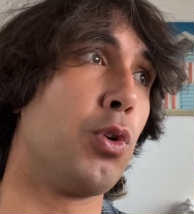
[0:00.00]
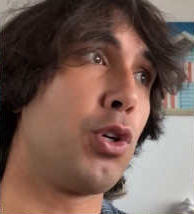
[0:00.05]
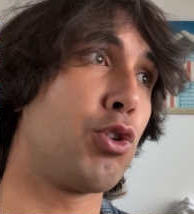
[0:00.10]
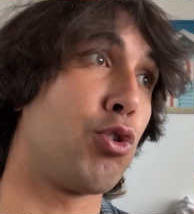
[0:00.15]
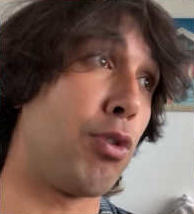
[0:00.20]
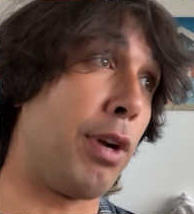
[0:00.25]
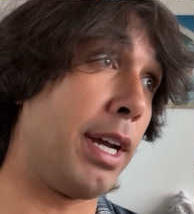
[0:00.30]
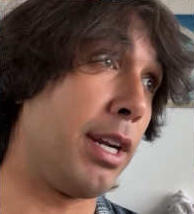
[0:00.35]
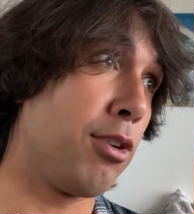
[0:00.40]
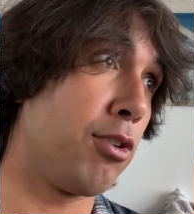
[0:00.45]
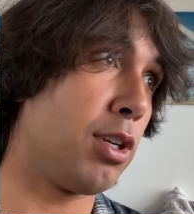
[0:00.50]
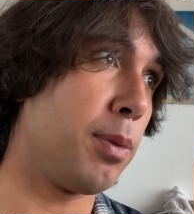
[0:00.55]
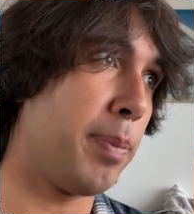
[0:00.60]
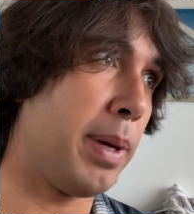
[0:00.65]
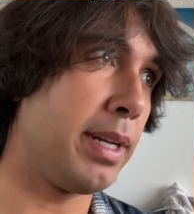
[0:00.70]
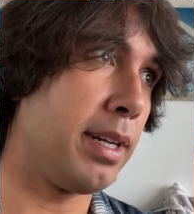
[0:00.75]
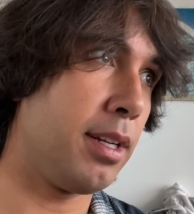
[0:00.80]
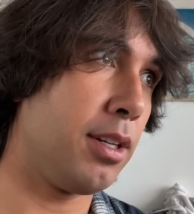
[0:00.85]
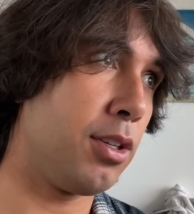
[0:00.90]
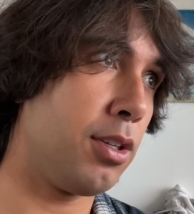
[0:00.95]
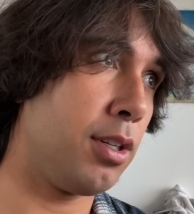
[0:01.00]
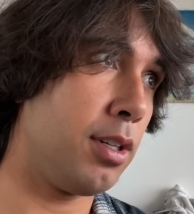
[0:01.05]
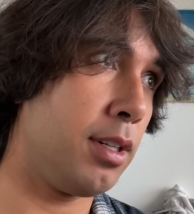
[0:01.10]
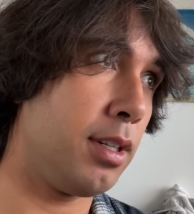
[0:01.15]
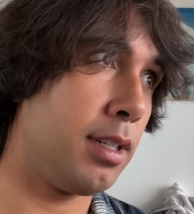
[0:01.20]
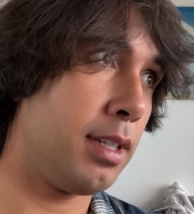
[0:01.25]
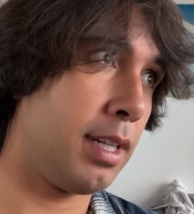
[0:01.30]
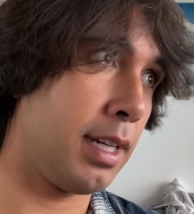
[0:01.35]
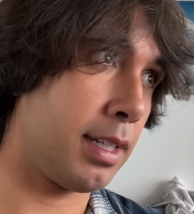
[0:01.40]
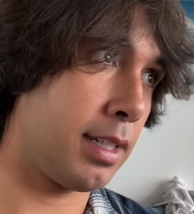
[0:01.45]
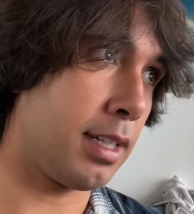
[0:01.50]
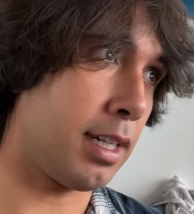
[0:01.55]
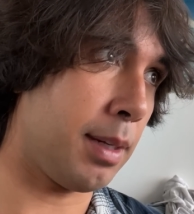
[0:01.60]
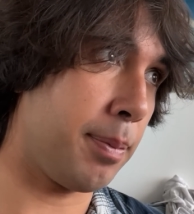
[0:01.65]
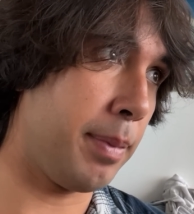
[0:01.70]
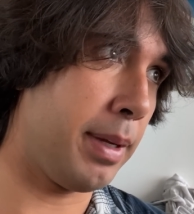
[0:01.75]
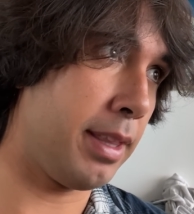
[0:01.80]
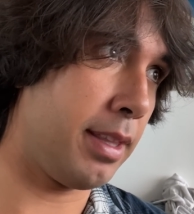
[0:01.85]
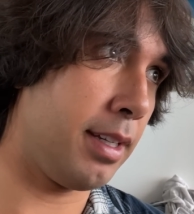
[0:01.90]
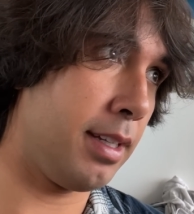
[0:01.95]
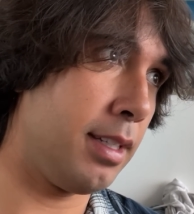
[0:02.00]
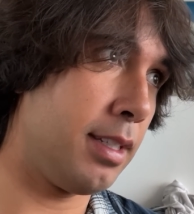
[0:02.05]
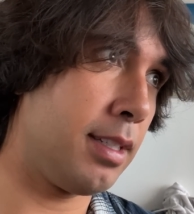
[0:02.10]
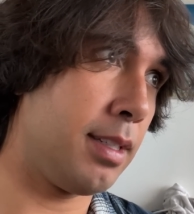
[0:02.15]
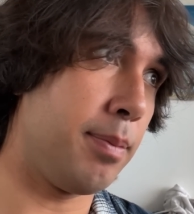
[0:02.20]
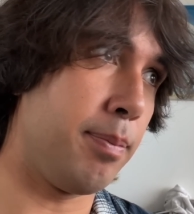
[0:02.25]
creator dependent TikTok methods,